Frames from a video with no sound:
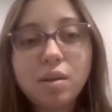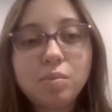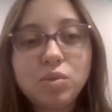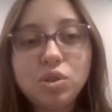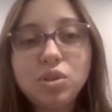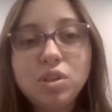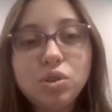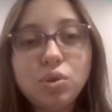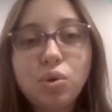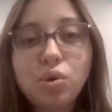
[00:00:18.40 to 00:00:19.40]

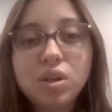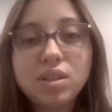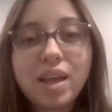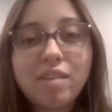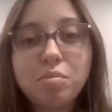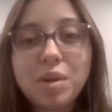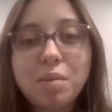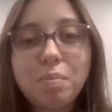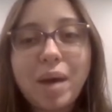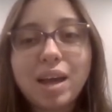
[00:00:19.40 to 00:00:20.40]
Judicial courts have
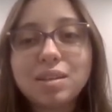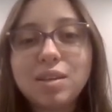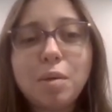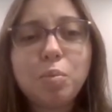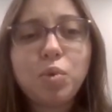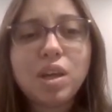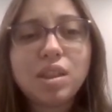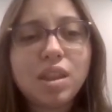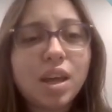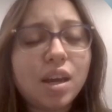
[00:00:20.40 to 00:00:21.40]
been backed up with
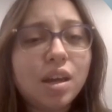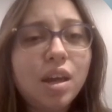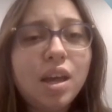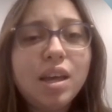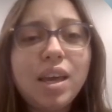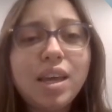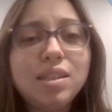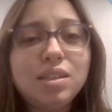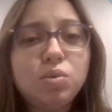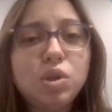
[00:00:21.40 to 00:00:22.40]

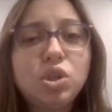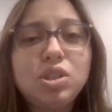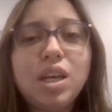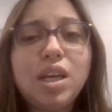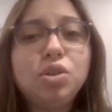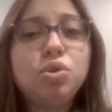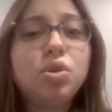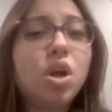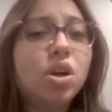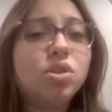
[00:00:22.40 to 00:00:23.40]
cases which are taking too
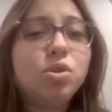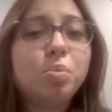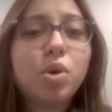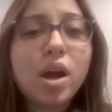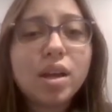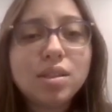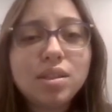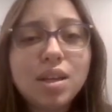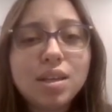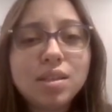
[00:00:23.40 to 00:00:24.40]
long to
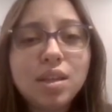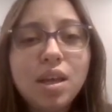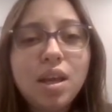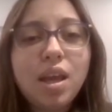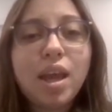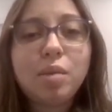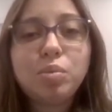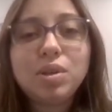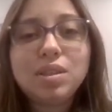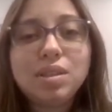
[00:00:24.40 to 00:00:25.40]
process
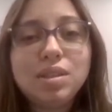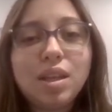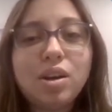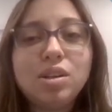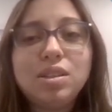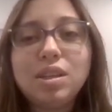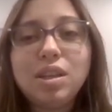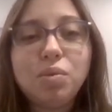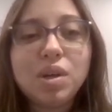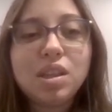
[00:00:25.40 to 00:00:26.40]
and prisons that are
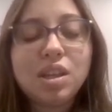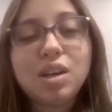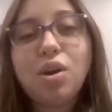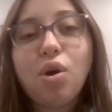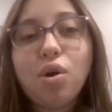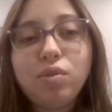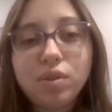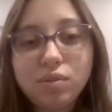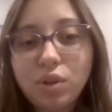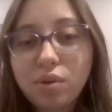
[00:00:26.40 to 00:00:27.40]
dealing with an
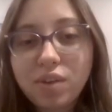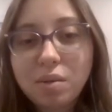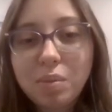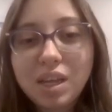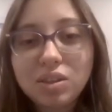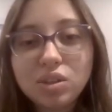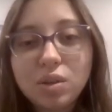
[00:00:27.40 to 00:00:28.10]
overflow of inmates.